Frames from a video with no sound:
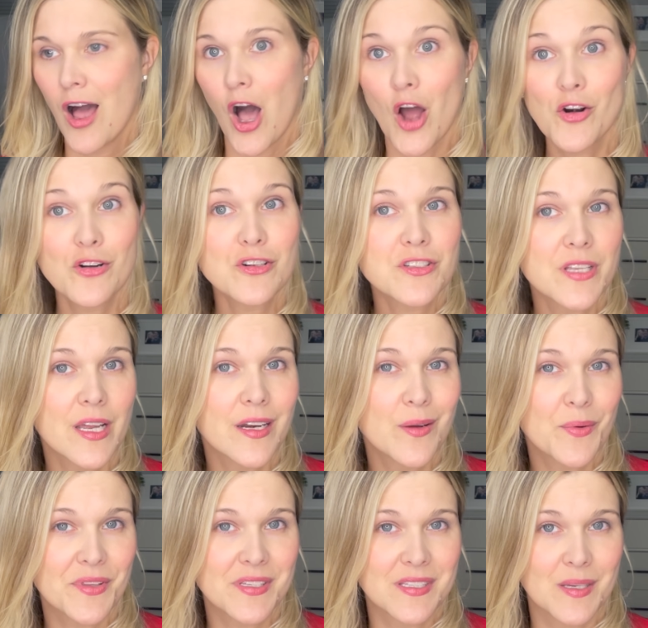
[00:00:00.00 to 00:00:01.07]
understanding
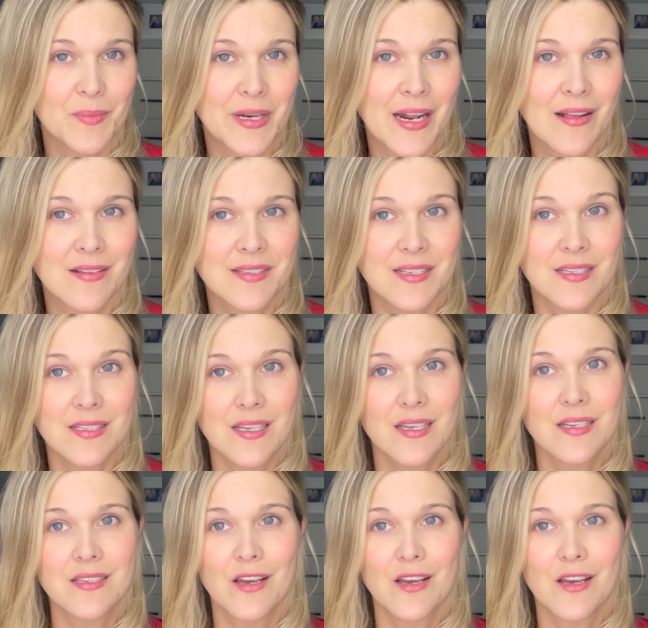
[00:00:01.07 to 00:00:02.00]
what the semen analysis is,